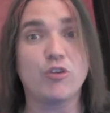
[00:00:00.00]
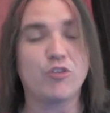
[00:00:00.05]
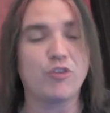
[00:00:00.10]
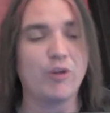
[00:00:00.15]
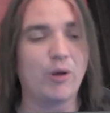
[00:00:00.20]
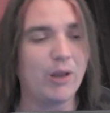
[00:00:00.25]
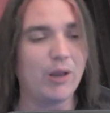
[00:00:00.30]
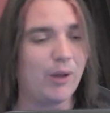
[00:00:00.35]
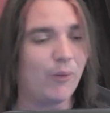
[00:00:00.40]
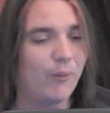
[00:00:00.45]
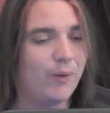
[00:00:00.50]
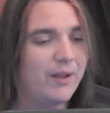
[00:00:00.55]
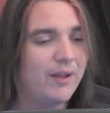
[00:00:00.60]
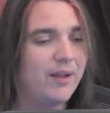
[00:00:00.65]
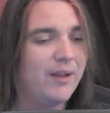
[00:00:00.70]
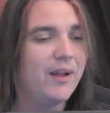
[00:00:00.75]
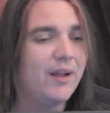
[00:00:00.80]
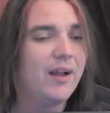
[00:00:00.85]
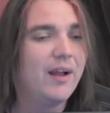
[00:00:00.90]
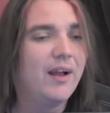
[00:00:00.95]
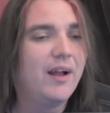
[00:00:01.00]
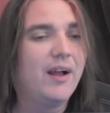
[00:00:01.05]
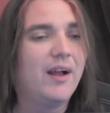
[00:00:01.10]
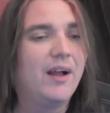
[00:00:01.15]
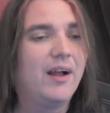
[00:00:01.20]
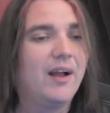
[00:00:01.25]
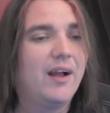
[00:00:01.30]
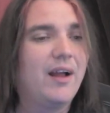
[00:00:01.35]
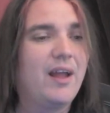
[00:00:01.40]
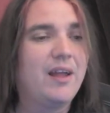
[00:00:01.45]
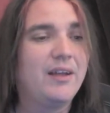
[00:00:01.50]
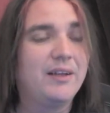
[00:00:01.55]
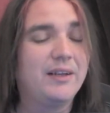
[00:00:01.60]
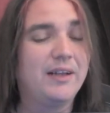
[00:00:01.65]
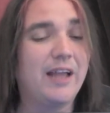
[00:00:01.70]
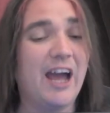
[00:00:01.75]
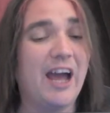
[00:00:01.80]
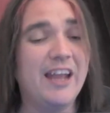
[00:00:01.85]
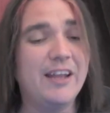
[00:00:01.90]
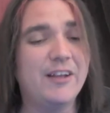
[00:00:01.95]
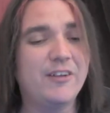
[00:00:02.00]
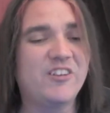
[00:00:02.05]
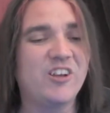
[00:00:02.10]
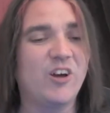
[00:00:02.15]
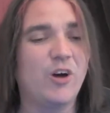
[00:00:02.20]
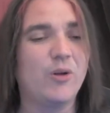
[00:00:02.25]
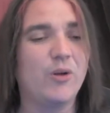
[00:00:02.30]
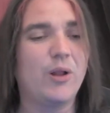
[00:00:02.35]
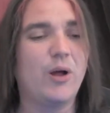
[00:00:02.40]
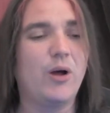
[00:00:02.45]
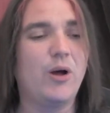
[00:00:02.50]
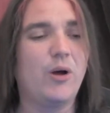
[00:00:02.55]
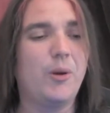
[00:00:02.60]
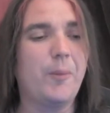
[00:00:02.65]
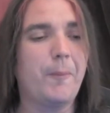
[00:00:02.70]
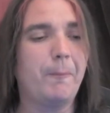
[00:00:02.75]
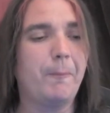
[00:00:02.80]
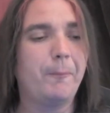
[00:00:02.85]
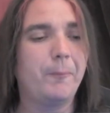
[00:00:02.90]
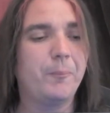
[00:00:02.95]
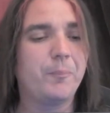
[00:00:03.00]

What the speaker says: solo. Got it towed home.